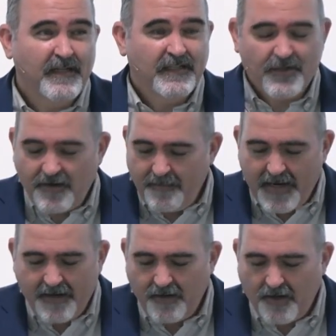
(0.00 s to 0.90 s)
It's not a
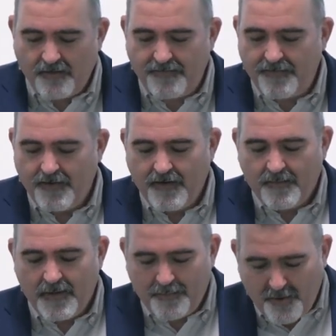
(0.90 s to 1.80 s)
matter of
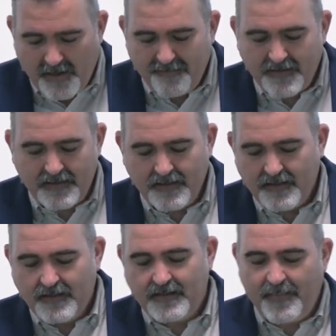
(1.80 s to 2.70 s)
a private
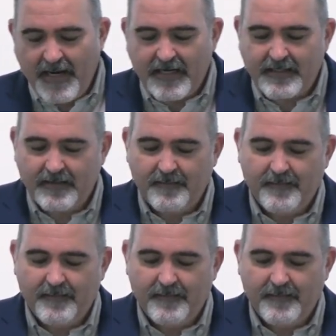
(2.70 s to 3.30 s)
debate,